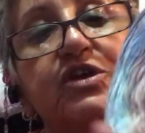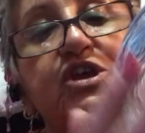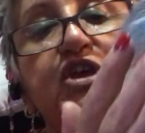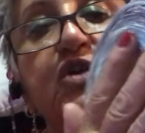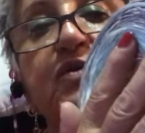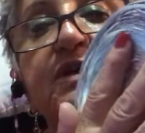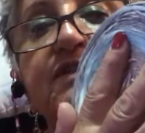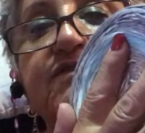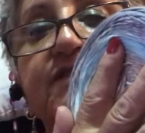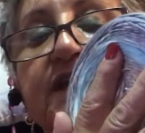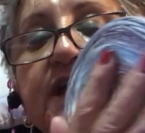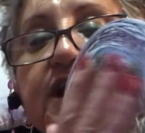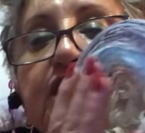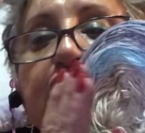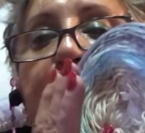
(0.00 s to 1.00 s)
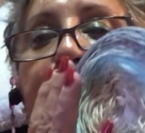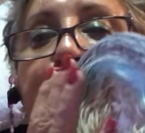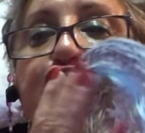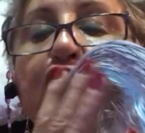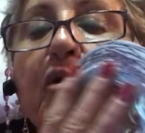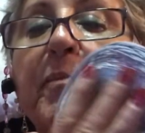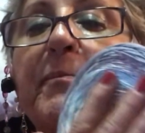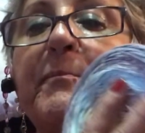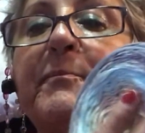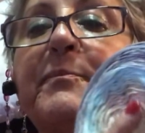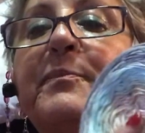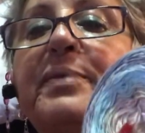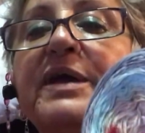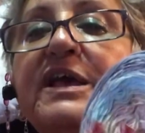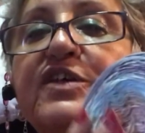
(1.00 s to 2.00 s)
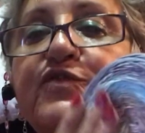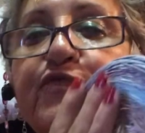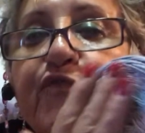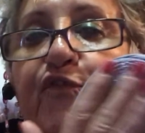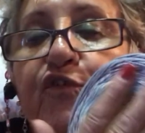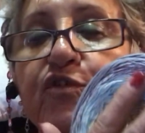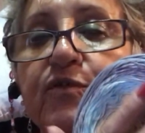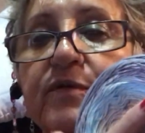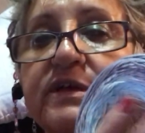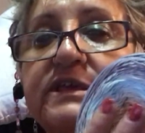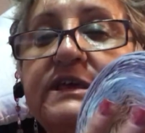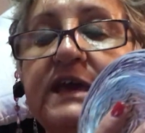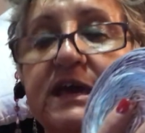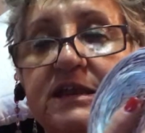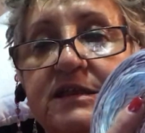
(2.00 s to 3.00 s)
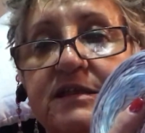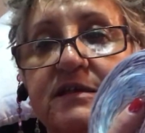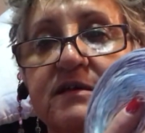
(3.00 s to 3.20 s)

cute. It's so peaceful yet